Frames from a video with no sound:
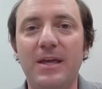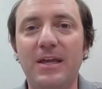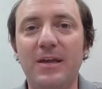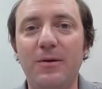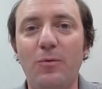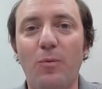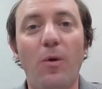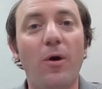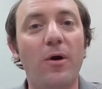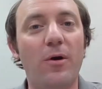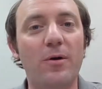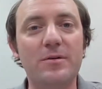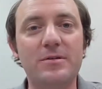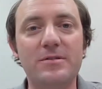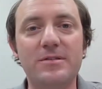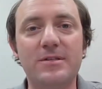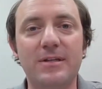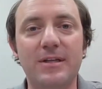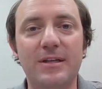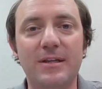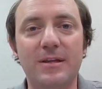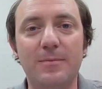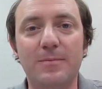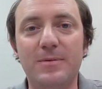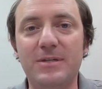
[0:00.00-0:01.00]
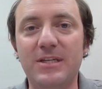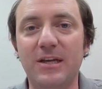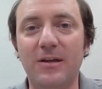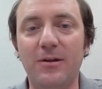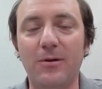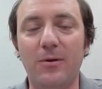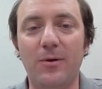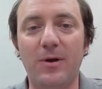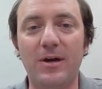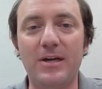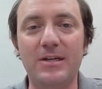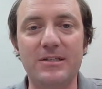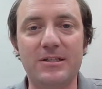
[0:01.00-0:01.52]
works in the particular
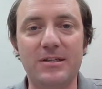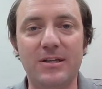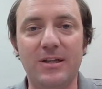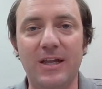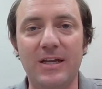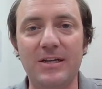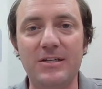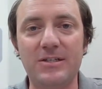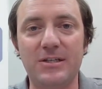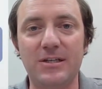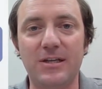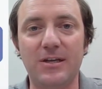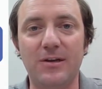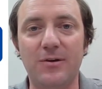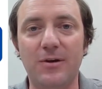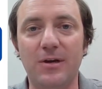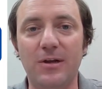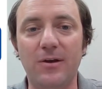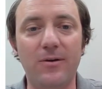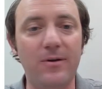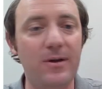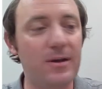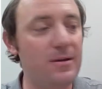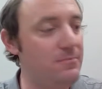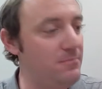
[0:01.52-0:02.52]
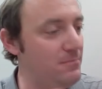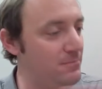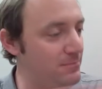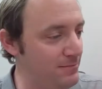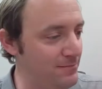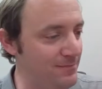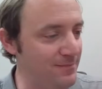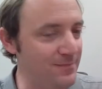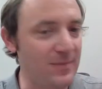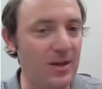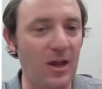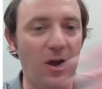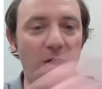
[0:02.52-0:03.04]
installation that you're doing,
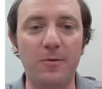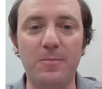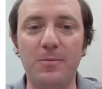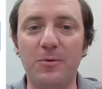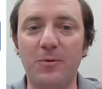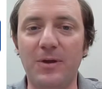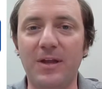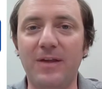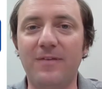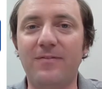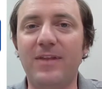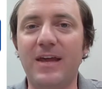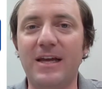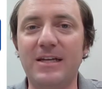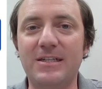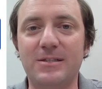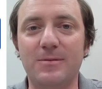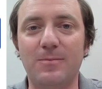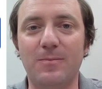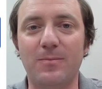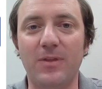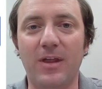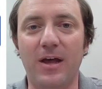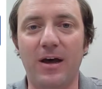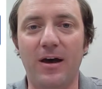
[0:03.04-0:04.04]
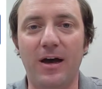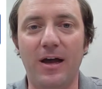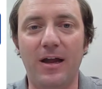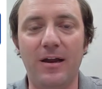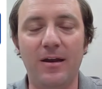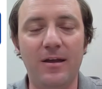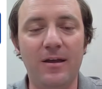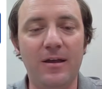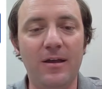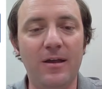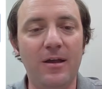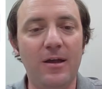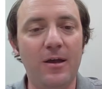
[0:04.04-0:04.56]
I hope you'll give that some thought.
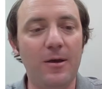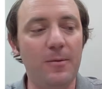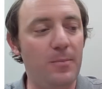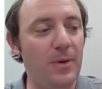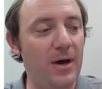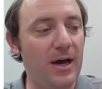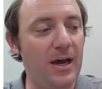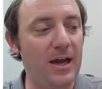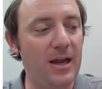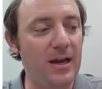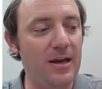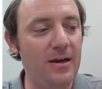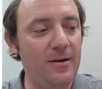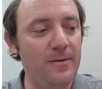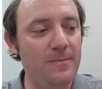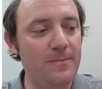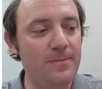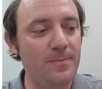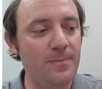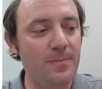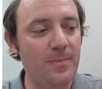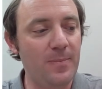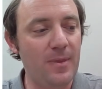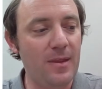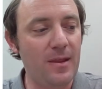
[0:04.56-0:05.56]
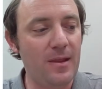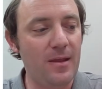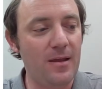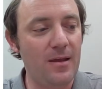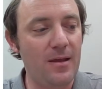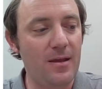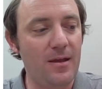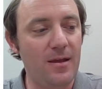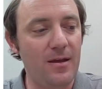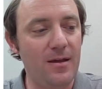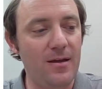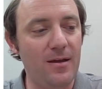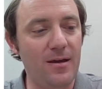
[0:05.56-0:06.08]
But
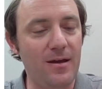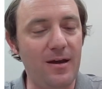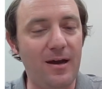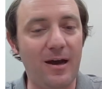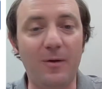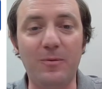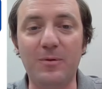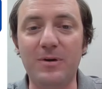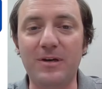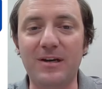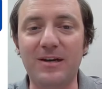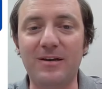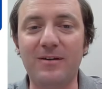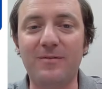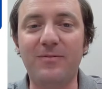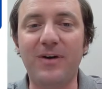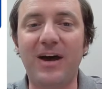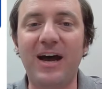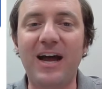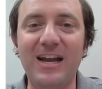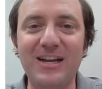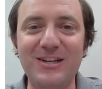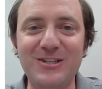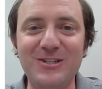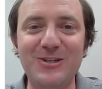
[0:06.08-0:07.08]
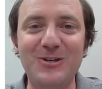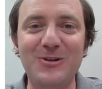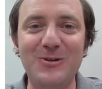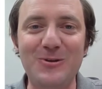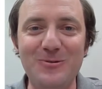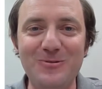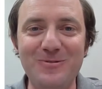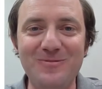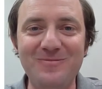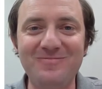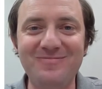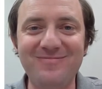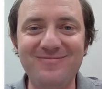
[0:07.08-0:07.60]
I would advise you
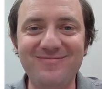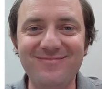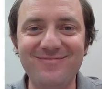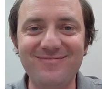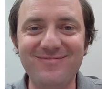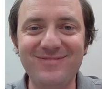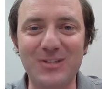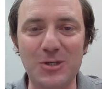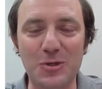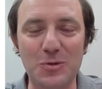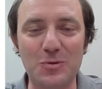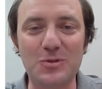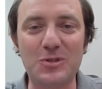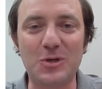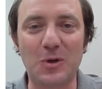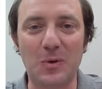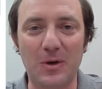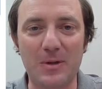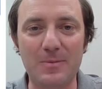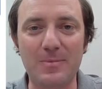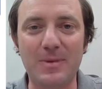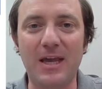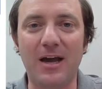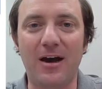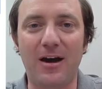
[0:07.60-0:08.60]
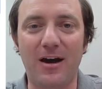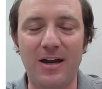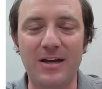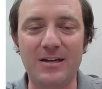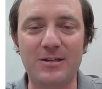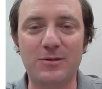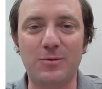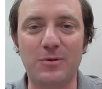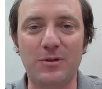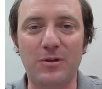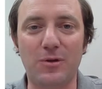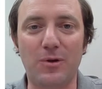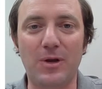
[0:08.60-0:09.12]
to certainly be honest with
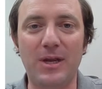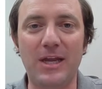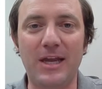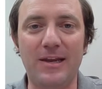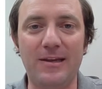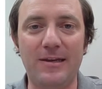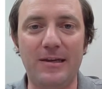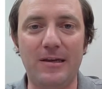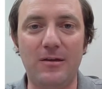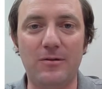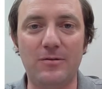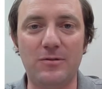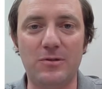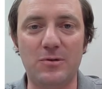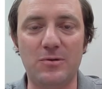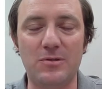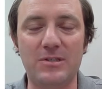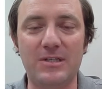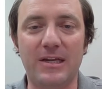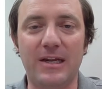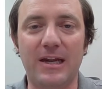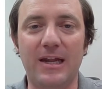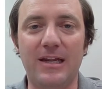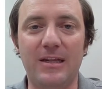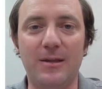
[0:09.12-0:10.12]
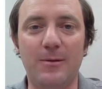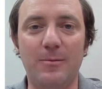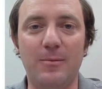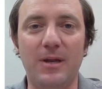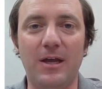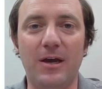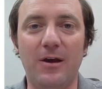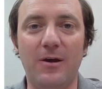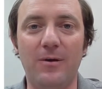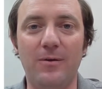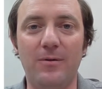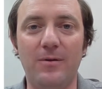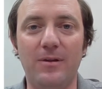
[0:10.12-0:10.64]
your end users and let them know
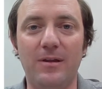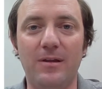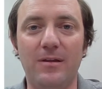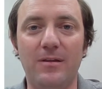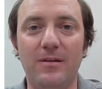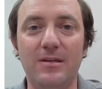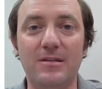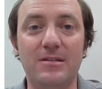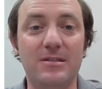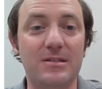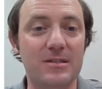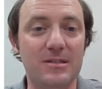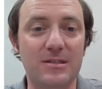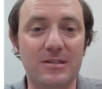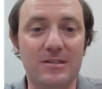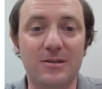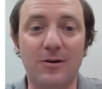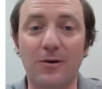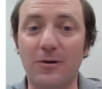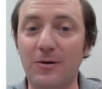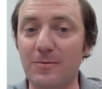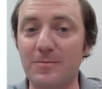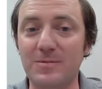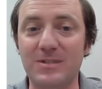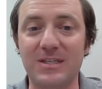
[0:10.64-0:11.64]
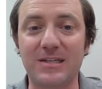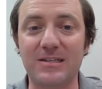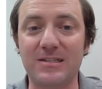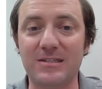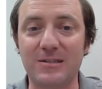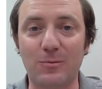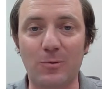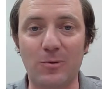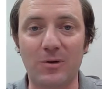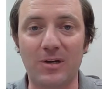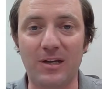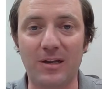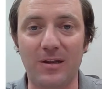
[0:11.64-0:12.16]
that this is the circumstance that we're
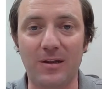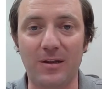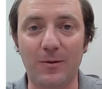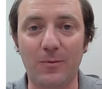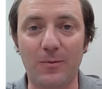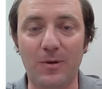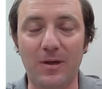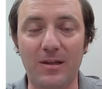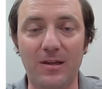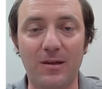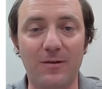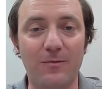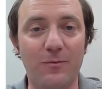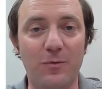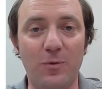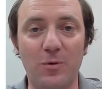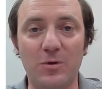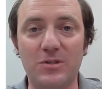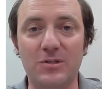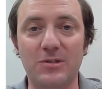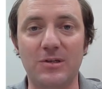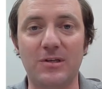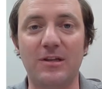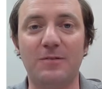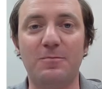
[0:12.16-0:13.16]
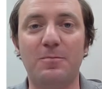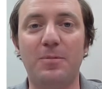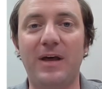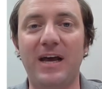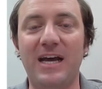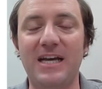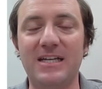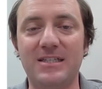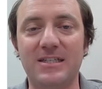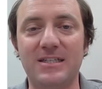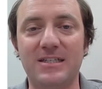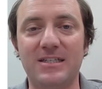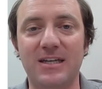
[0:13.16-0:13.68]
dealing with. Unfortunately, the
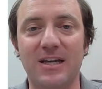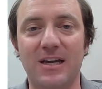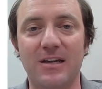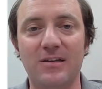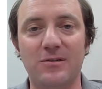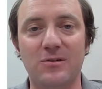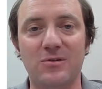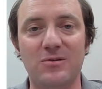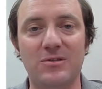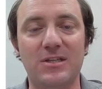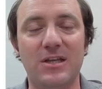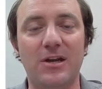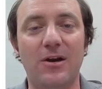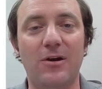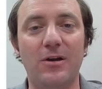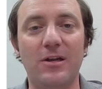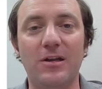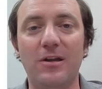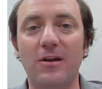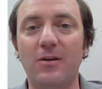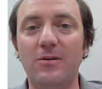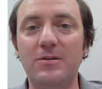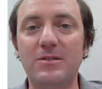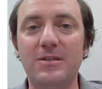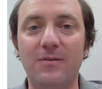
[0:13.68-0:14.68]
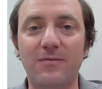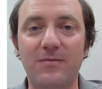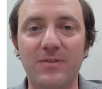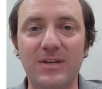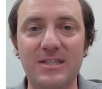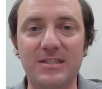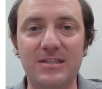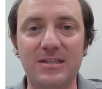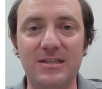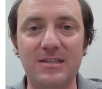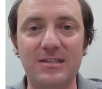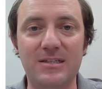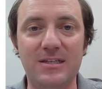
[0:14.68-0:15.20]
plasticizers that are used in
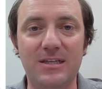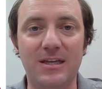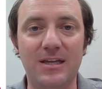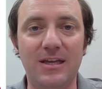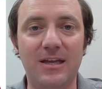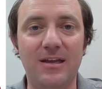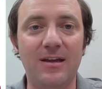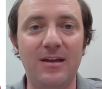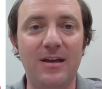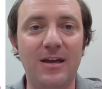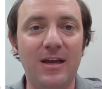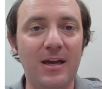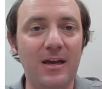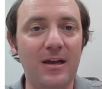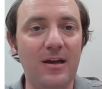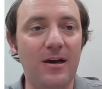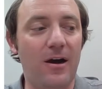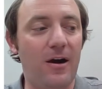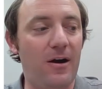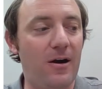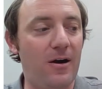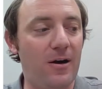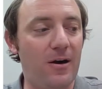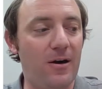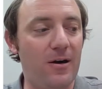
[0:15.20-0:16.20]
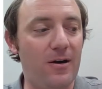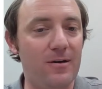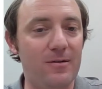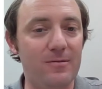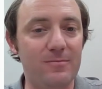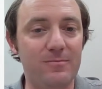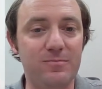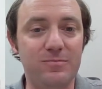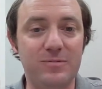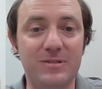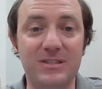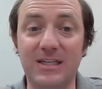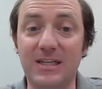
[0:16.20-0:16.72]
VCT there's
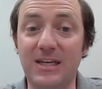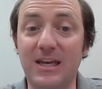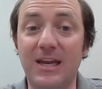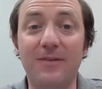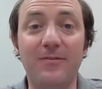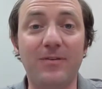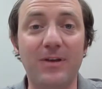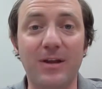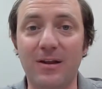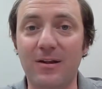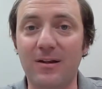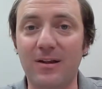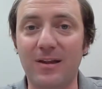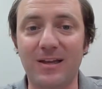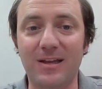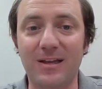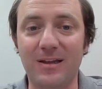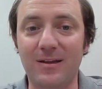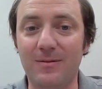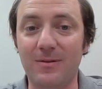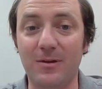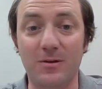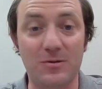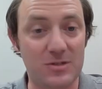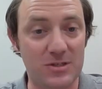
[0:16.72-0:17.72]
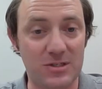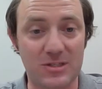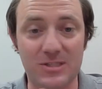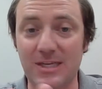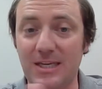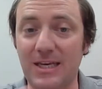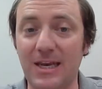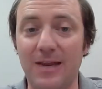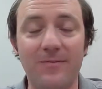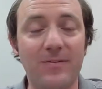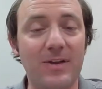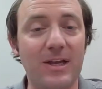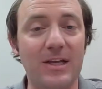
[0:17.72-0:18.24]
a
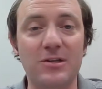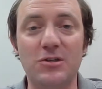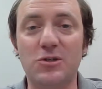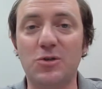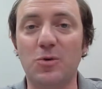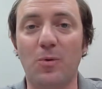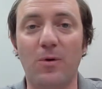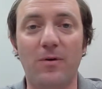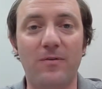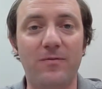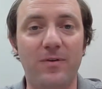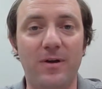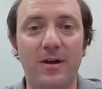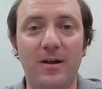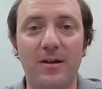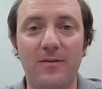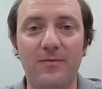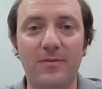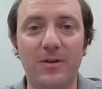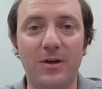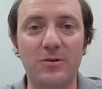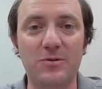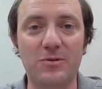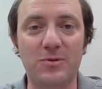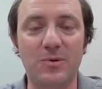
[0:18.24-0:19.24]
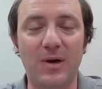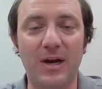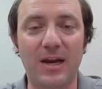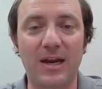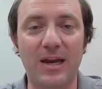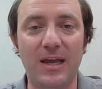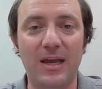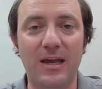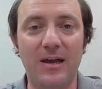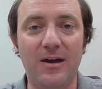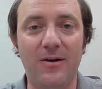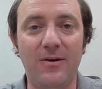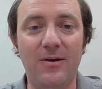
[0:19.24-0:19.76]
significant shortfall of those right
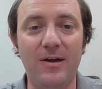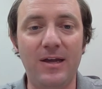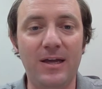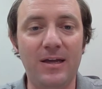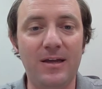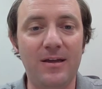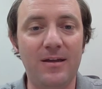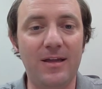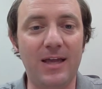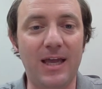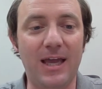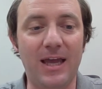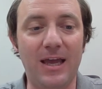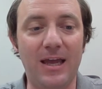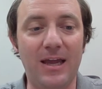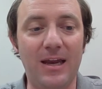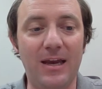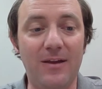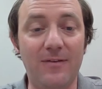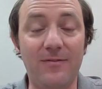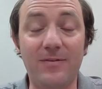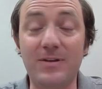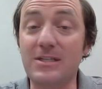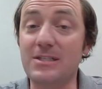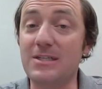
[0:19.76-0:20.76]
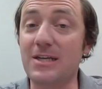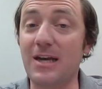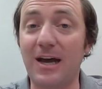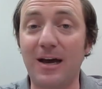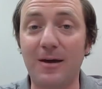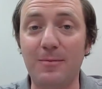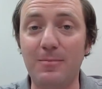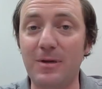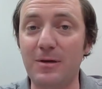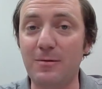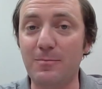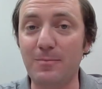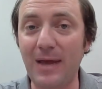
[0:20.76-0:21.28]
now. And if it's not been
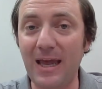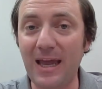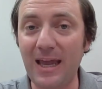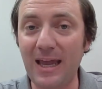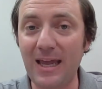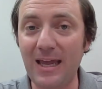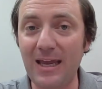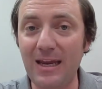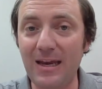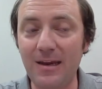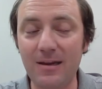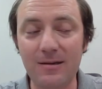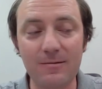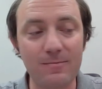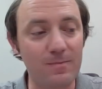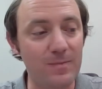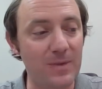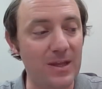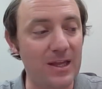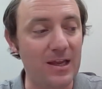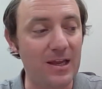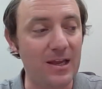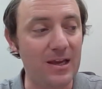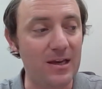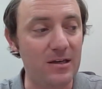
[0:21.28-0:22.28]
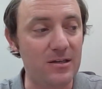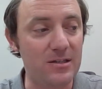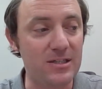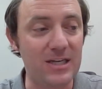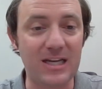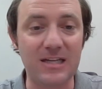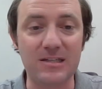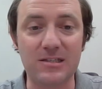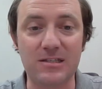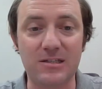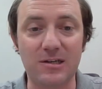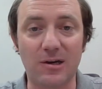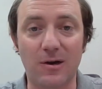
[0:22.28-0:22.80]
made, then chances
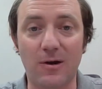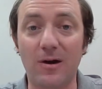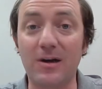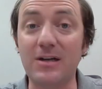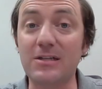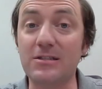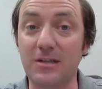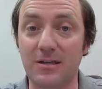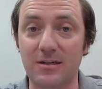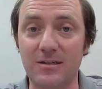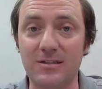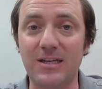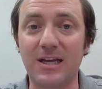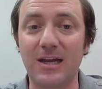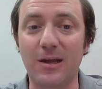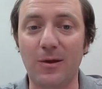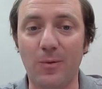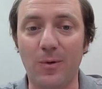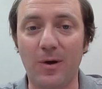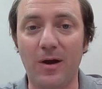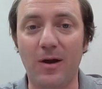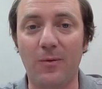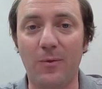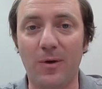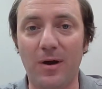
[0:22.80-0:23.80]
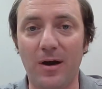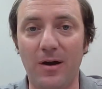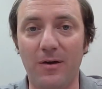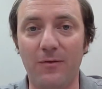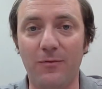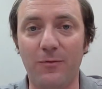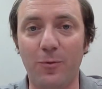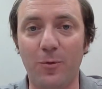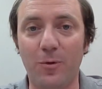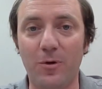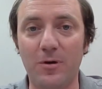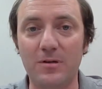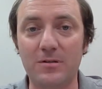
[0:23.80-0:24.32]
are it's going to take quite a while for
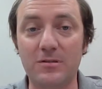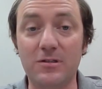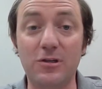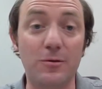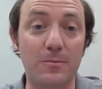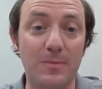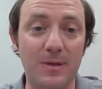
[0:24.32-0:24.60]
it to be